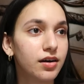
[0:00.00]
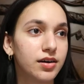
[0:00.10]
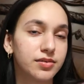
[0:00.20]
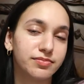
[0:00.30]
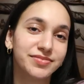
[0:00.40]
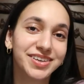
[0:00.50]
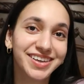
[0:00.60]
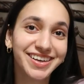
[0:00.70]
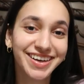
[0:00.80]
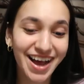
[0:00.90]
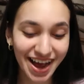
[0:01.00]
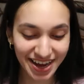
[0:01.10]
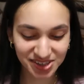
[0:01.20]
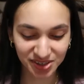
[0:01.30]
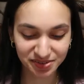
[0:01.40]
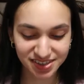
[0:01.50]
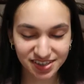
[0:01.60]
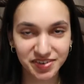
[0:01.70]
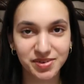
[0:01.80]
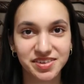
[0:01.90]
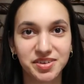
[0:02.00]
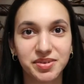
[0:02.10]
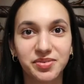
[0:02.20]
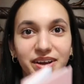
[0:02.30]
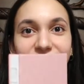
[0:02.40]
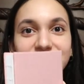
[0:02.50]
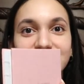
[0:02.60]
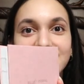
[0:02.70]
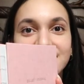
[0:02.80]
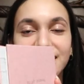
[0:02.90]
I told myself I was gonna be writing in this.